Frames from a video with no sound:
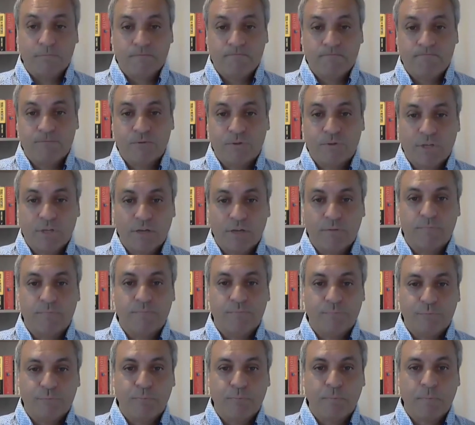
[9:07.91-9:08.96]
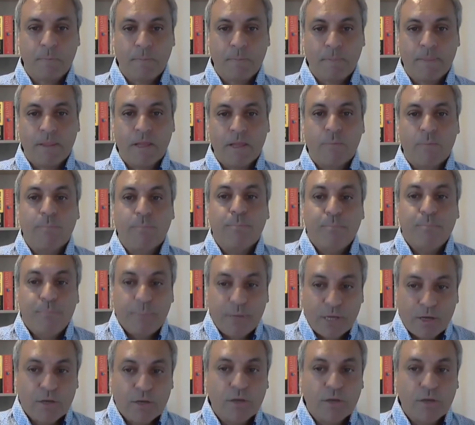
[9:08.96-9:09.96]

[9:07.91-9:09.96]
Because of the Japanese knotweed, so we